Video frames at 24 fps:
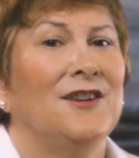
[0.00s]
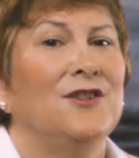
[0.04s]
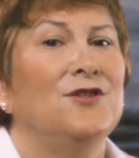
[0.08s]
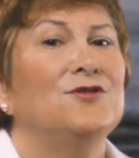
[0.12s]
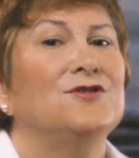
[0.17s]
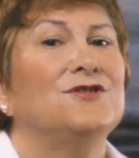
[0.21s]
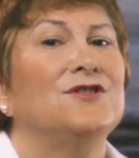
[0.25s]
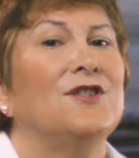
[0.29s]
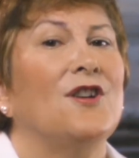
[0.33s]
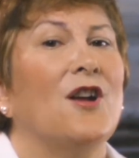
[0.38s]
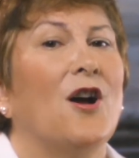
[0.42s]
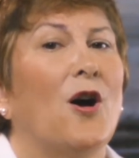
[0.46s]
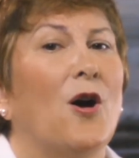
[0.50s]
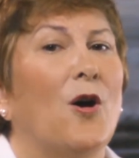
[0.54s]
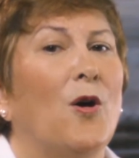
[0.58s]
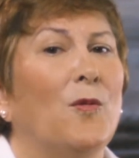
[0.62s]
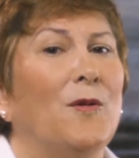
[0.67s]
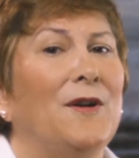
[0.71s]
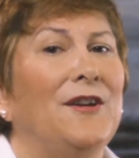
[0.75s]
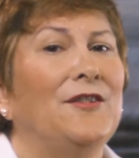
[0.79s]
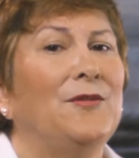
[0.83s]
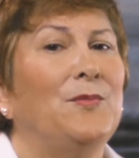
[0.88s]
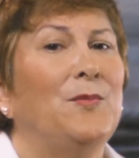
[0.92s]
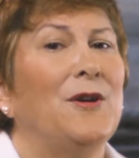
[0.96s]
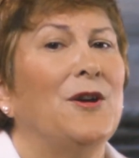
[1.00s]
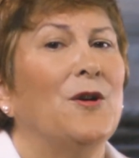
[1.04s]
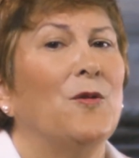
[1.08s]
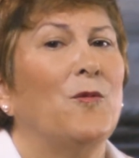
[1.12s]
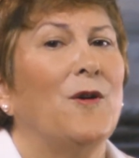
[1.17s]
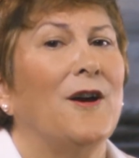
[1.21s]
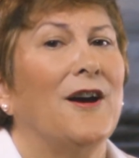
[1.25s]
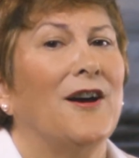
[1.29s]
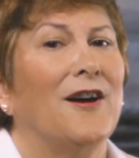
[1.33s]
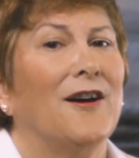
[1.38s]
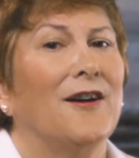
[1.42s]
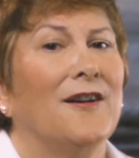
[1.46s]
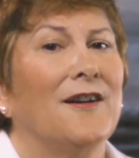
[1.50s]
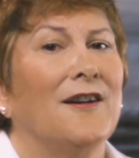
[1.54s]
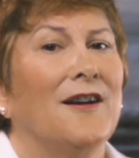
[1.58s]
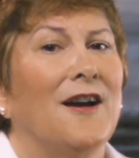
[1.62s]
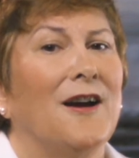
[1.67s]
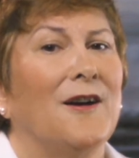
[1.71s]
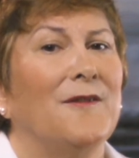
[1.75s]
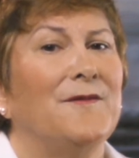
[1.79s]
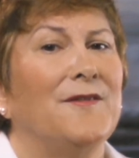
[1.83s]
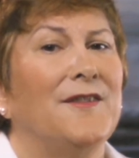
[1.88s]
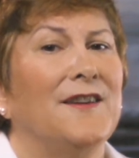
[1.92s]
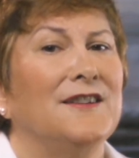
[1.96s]
You should always be aware
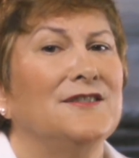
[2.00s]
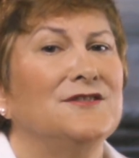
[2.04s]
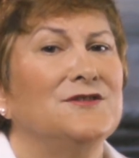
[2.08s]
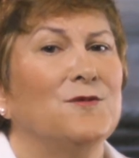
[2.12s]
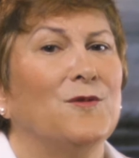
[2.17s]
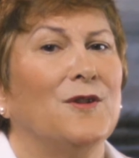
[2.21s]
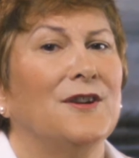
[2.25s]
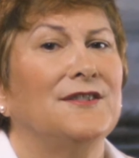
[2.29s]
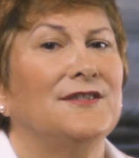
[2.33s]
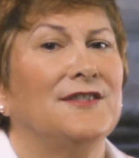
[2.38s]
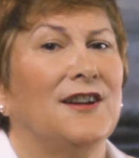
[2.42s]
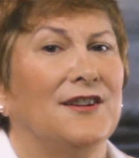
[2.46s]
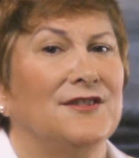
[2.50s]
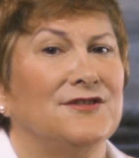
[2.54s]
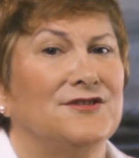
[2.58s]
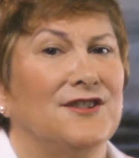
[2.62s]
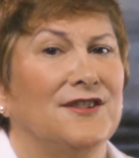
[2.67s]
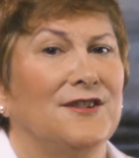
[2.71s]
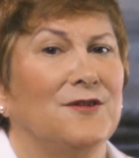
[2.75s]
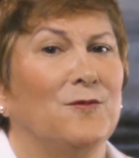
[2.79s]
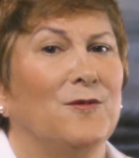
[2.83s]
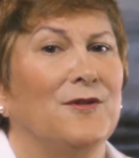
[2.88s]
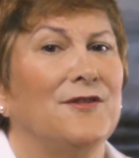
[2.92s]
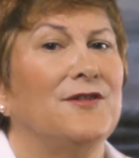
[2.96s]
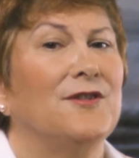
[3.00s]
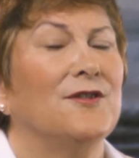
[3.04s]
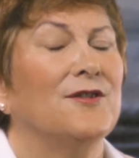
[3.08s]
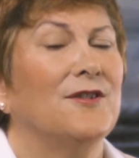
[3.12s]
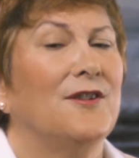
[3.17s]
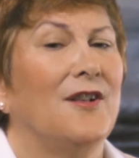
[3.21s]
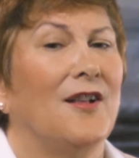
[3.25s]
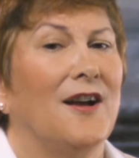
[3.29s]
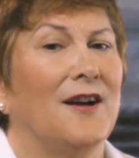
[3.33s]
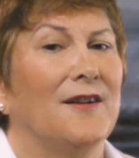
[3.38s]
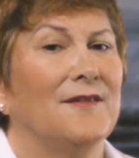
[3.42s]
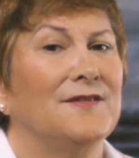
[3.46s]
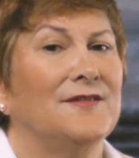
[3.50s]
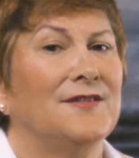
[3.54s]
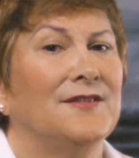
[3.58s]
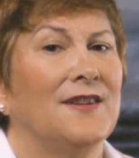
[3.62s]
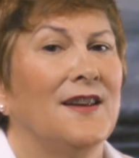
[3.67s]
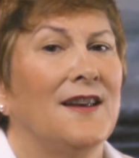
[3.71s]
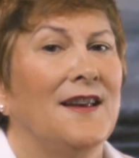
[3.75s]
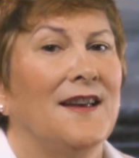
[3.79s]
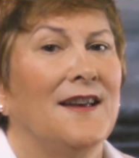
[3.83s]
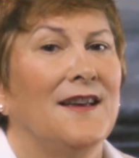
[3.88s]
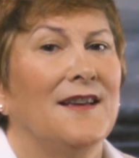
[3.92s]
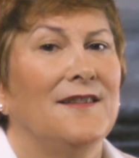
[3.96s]
of things you are touching with your gloves
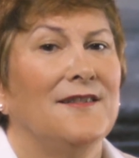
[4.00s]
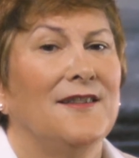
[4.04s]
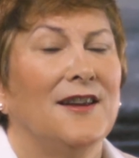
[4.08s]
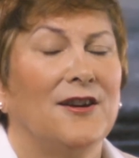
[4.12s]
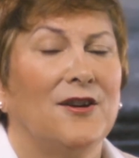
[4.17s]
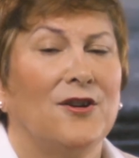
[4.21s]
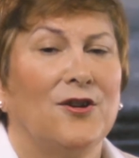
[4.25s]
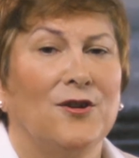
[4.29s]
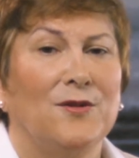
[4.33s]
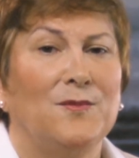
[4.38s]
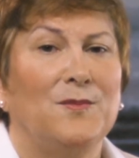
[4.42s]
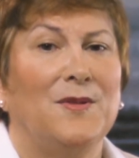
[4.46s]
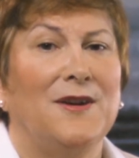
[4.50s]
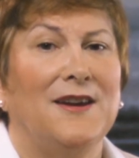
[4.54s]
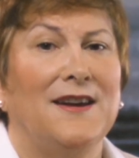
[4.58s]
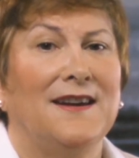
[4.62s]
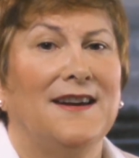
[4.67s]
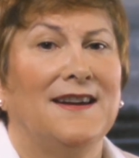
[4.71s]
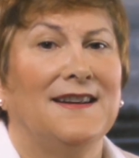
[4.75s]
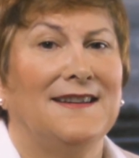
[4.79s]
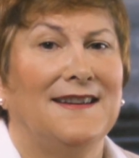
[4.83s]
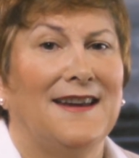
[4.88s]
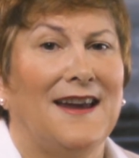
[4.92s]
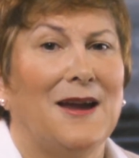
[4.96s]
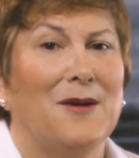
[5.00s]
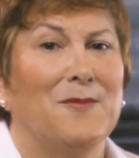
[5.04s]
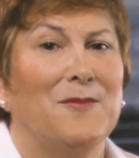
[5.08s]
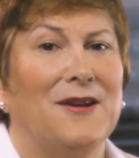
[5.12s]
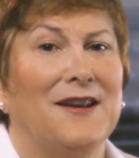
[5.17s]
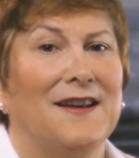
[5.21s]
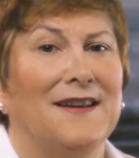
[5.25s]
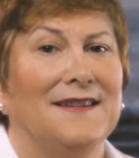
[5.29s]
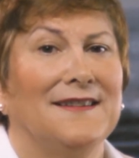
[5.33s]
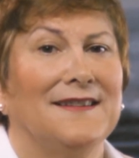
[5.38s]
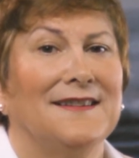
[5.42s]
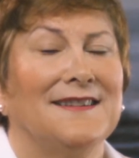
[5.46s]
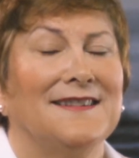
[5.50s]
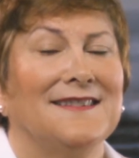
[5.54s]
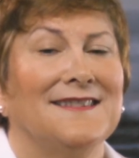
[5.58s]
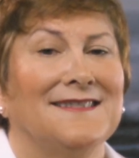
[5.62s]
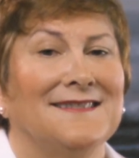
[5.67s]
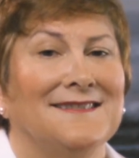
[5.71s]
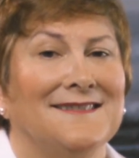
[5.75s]
that could be contaminants.